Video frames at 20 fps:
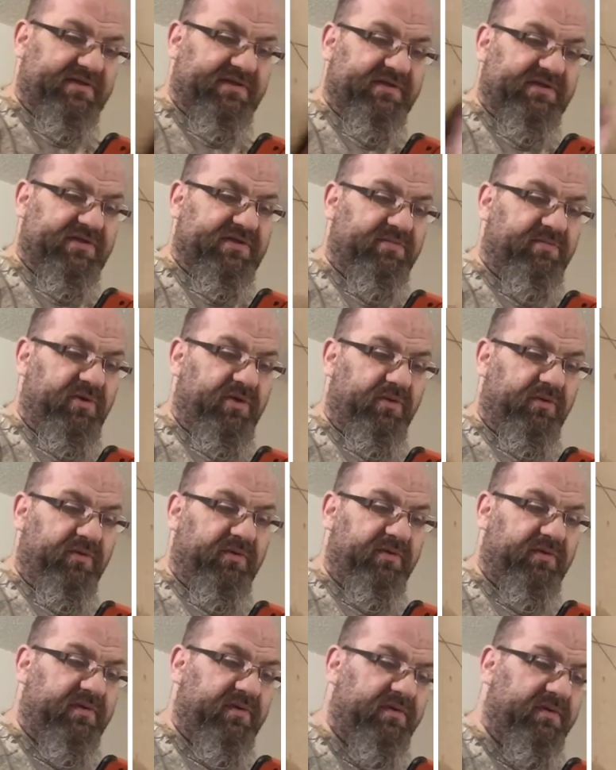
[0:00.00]
and
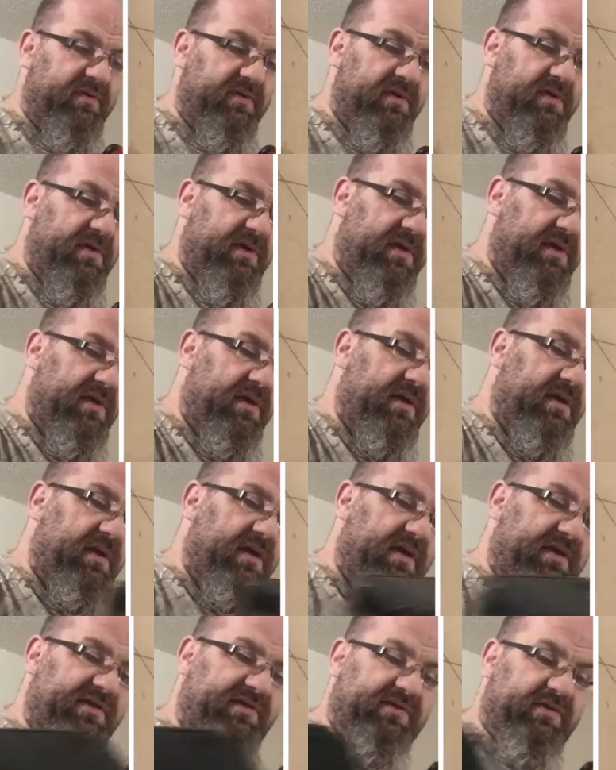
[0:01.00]
smooth,
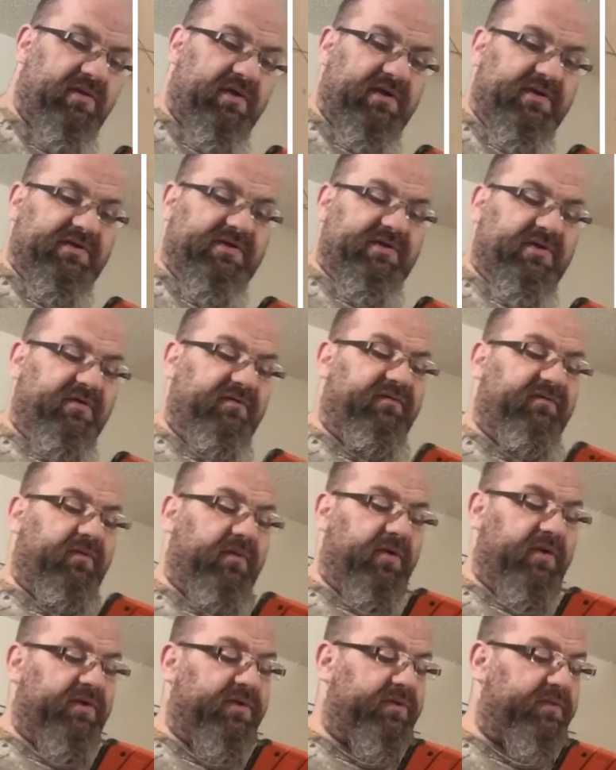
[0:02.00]
and so on and so
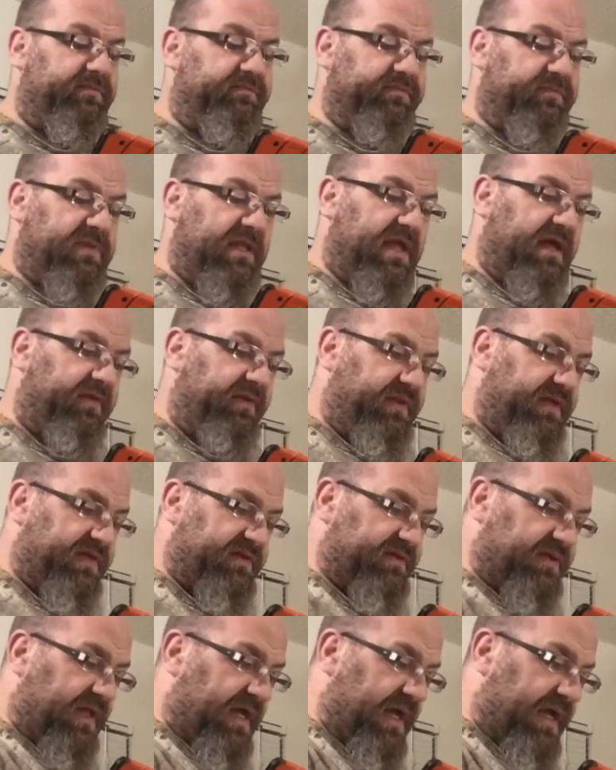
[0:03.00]
forth. Now
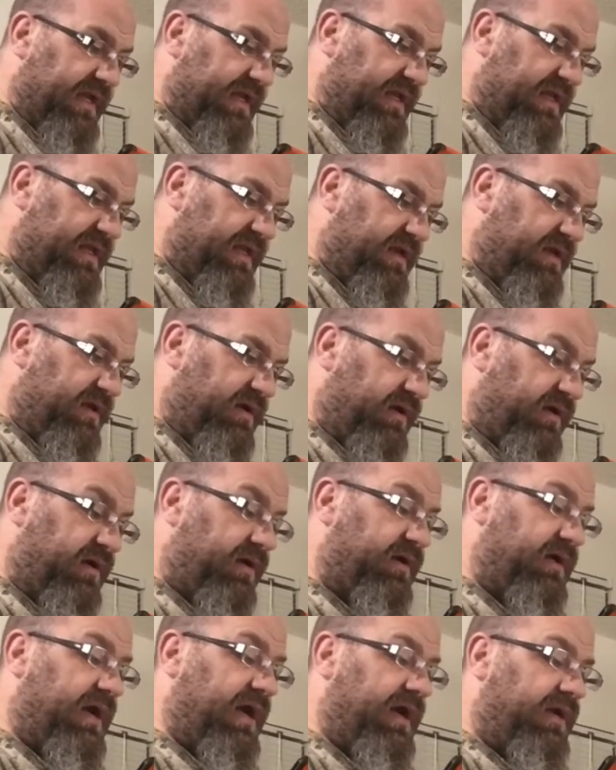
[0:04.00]
this line
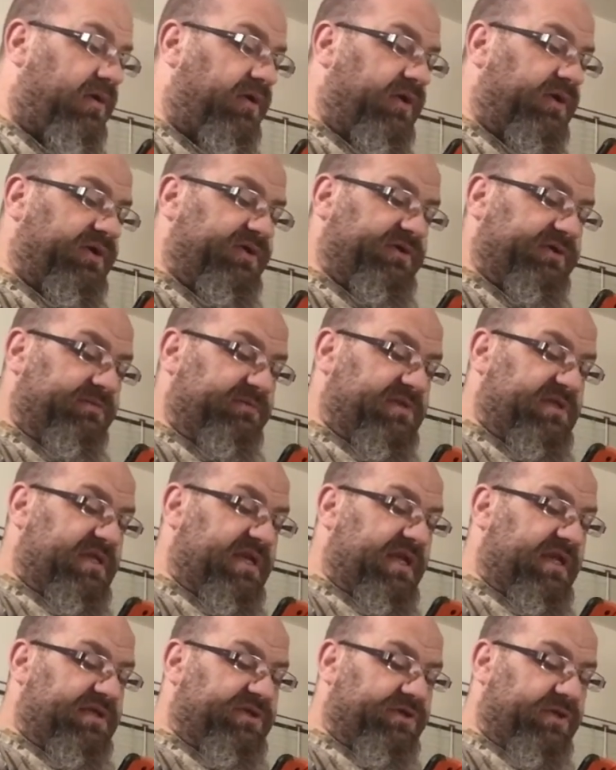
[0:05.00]
here, I ordered some
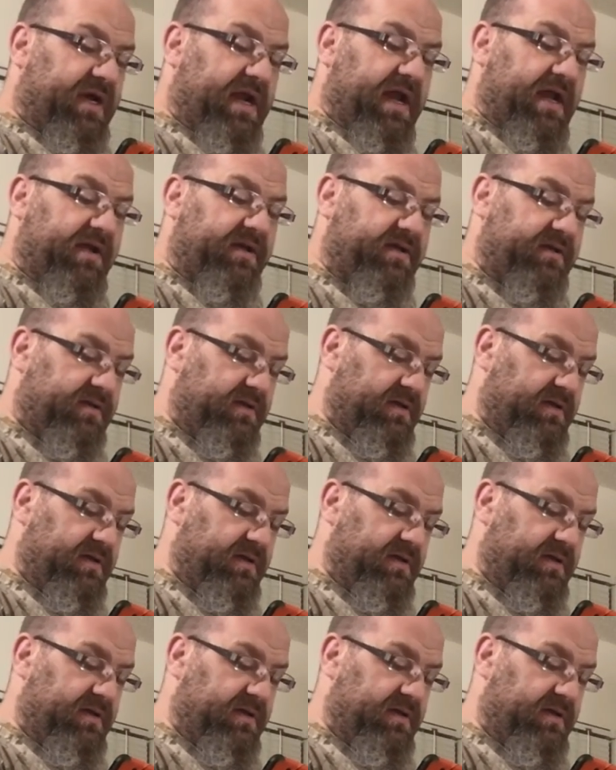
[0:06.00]
T-Track.